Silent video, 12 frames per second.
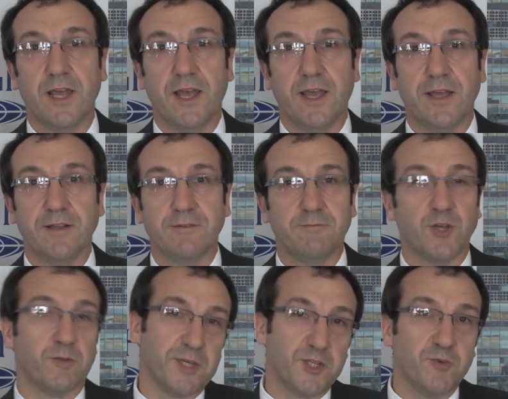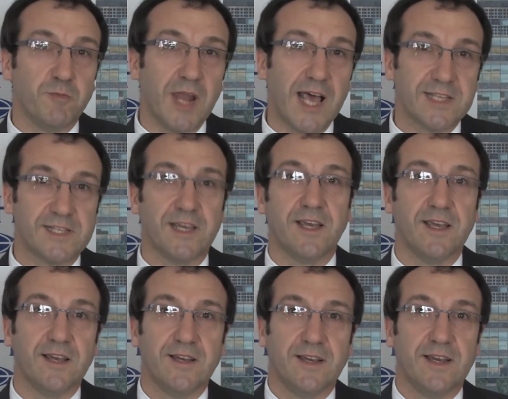And don't be too blasé.
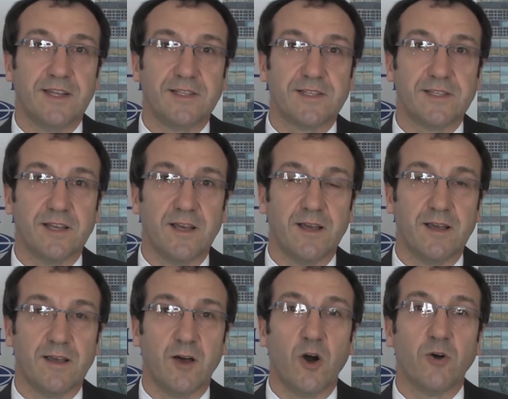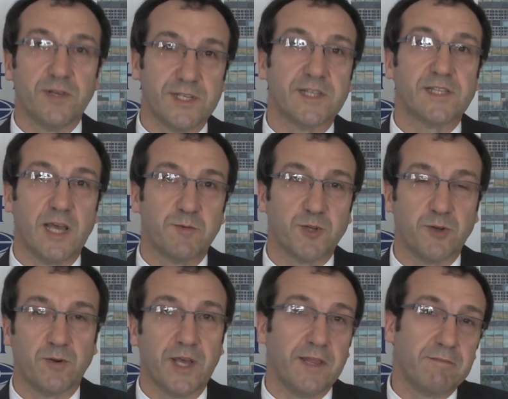It's always
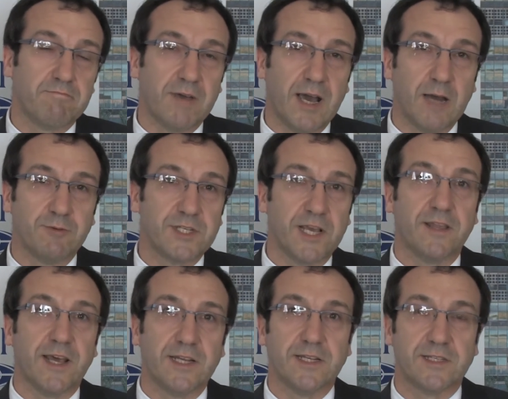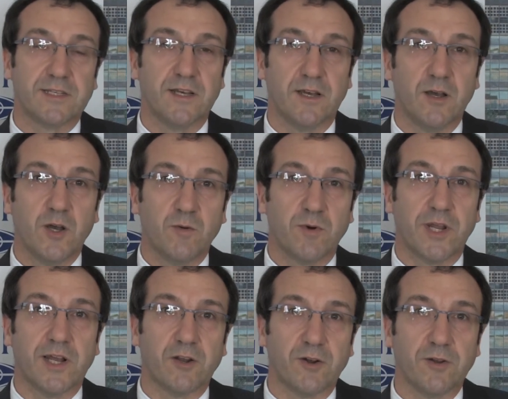exceptional. And I would say that it's what
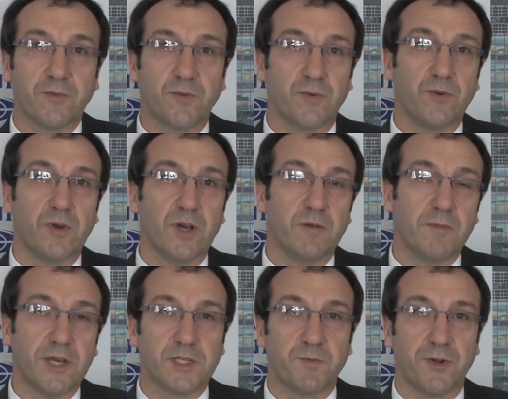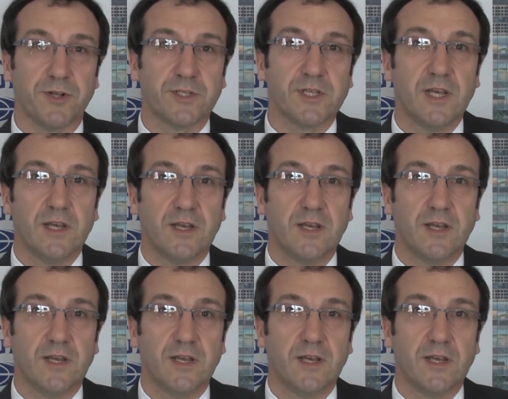I learned through my experience.